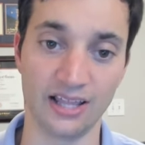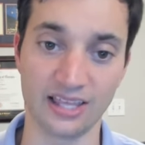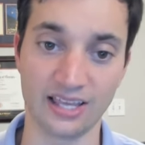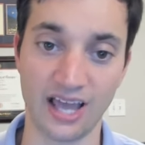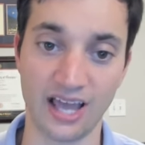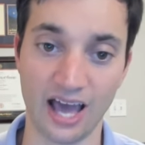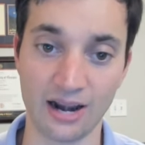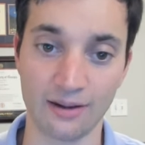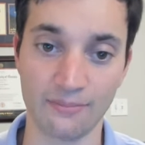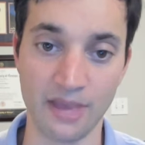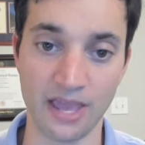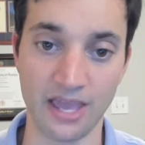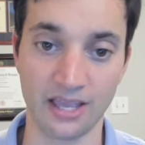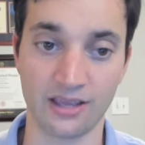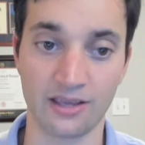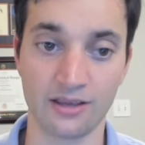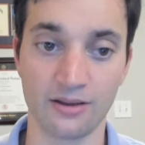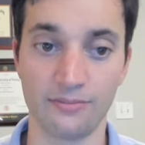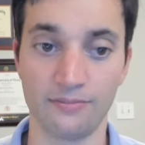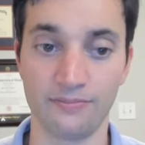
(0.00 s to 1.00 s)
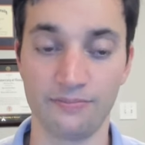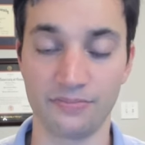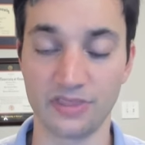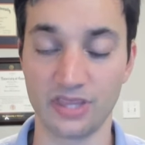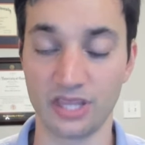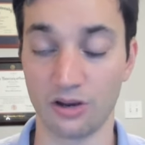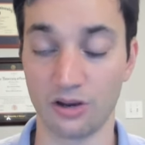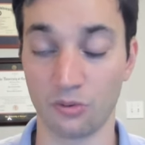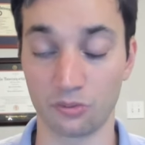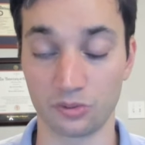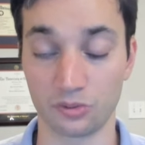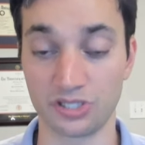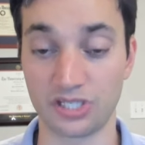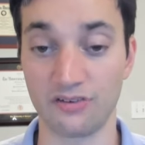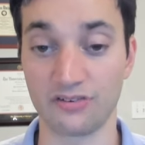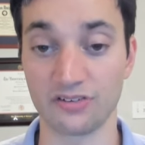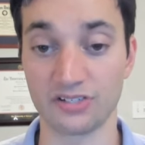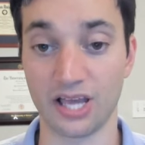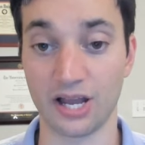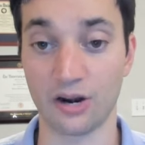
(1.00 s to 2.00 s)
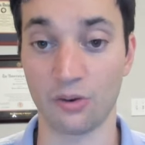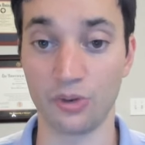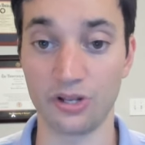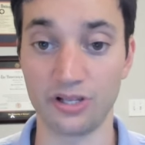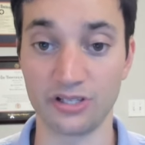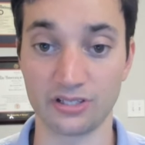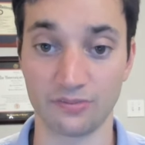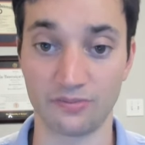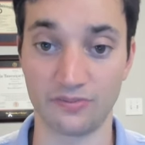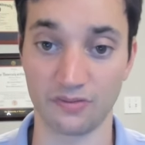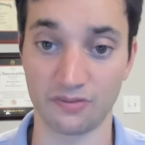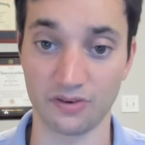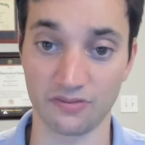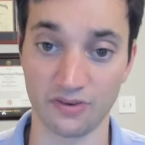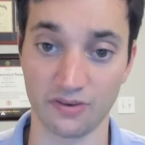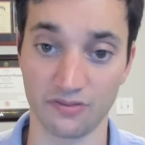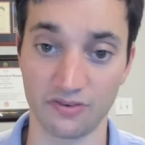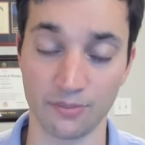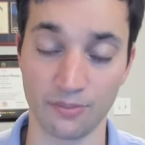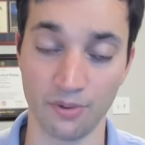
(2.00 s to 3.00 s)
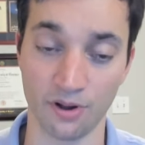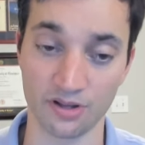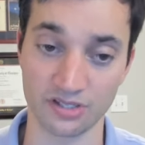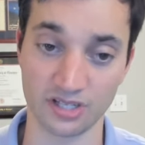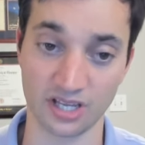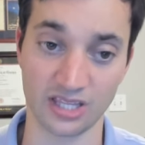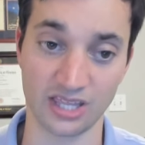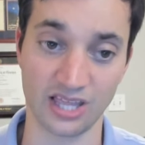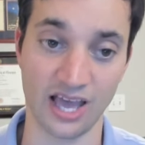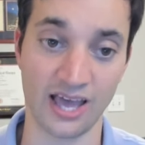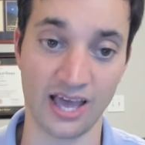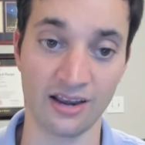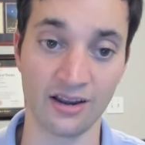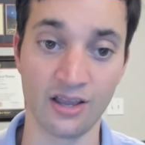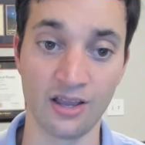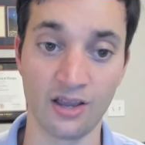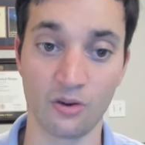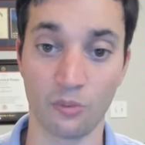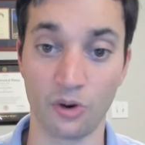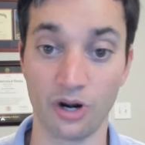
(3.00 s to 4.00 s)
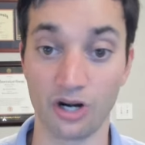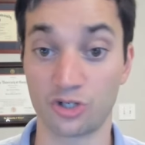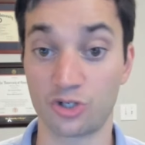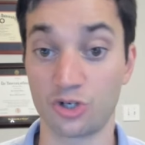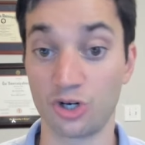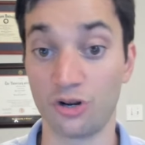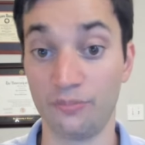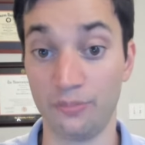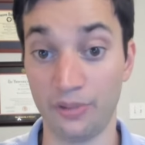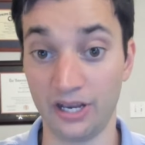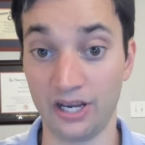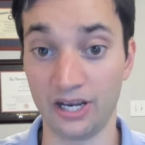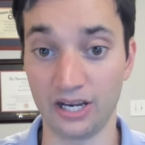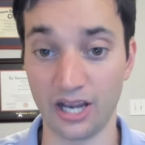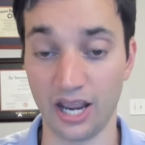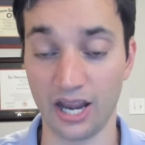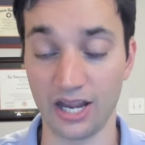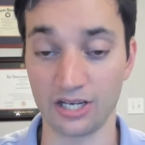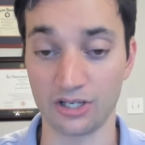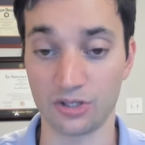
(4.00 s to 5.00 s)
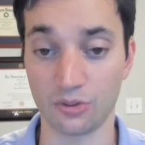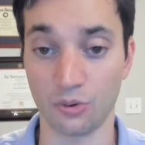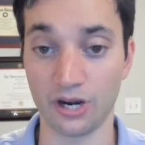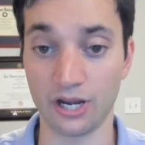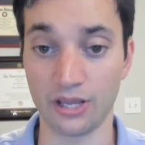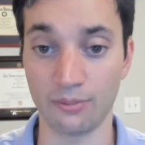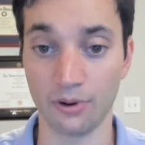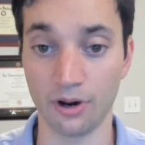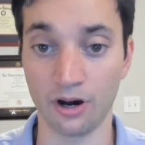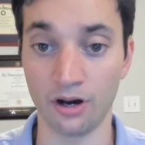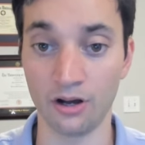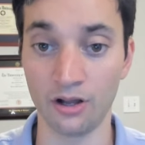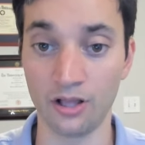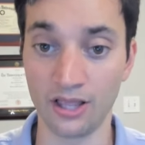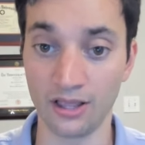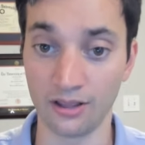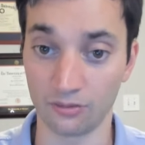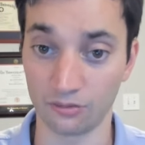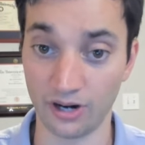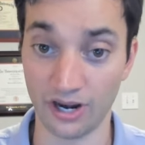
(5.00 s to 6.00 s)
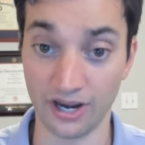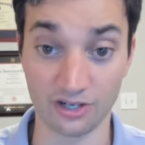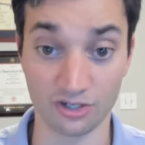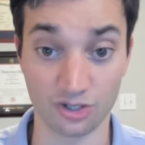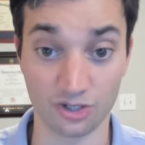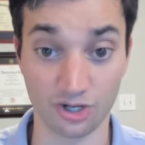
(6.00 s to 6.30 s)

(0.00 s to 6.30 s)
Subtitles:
They got to make the receivers got to win some 50-50 balls like that, where it should have been an 80-20 ball, right? It